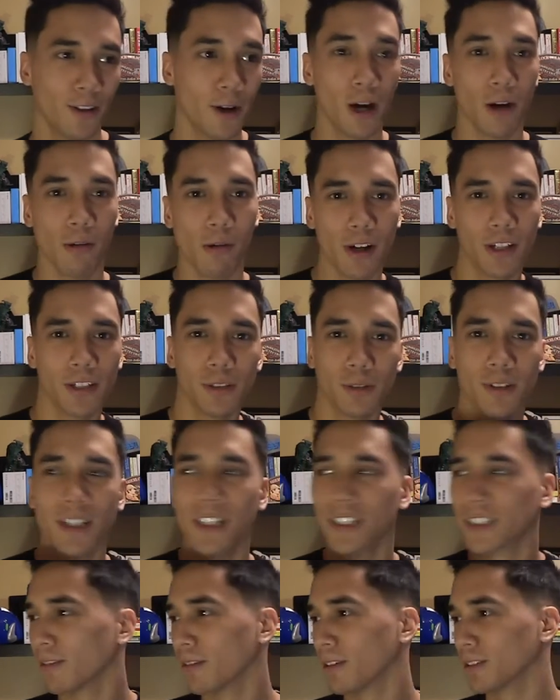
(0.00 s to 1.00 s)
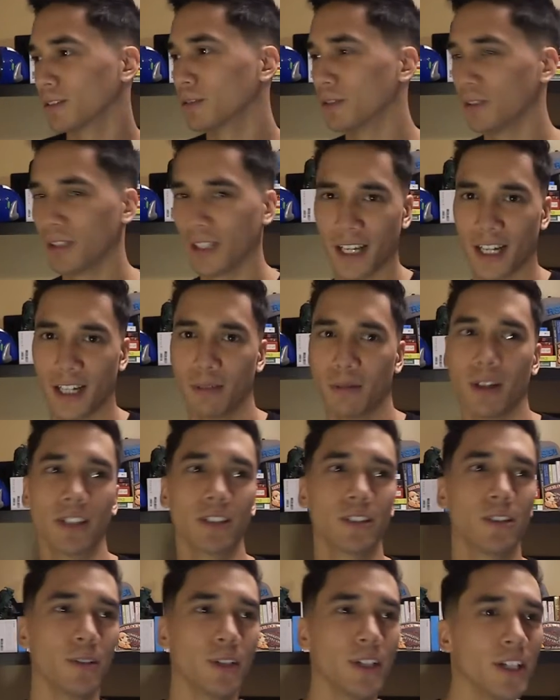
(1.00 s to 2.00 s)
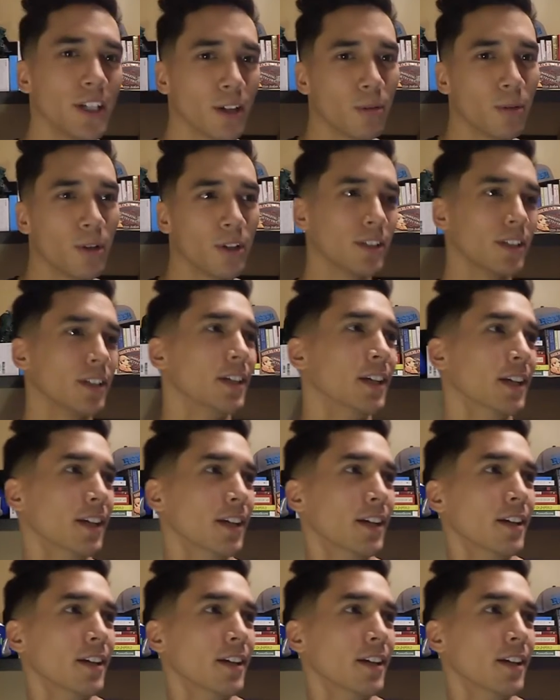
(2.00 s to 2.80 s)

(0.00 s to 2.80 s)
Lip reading: I want to do this, I want to go do that, I want to go here, I want to